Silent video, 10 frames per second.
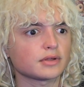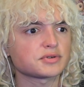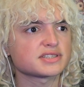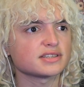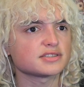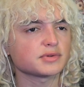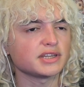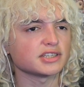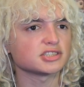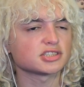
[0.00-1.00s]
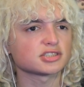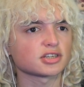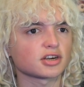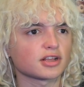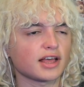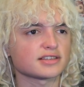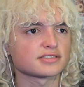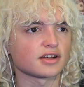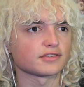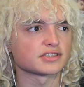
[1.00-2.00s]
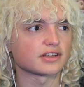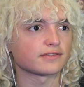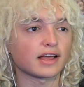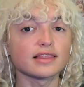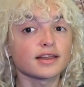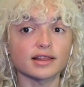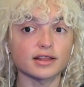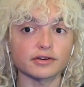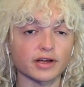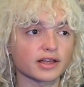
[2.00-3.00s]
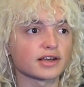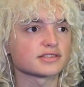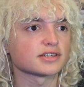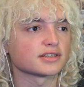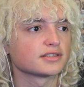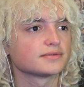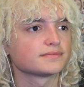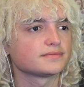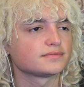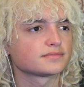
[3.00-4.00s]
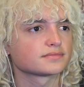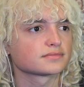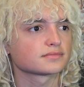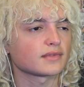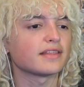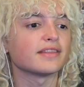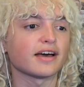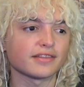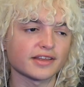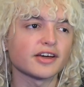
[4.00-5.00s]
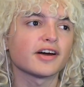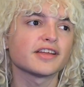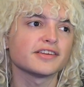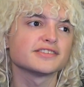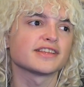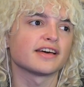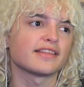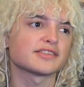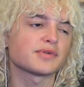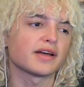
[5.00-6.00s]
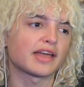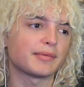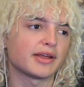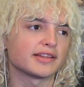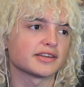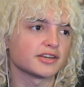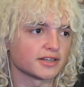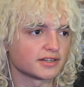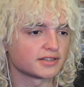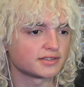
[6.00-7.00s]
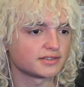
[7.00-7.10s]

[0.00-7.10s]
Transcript: Sydney Sweetie. She just took her glasses off and stuff. I literally didn't recognize her. And now they know how to use that. That's why it came in handy good.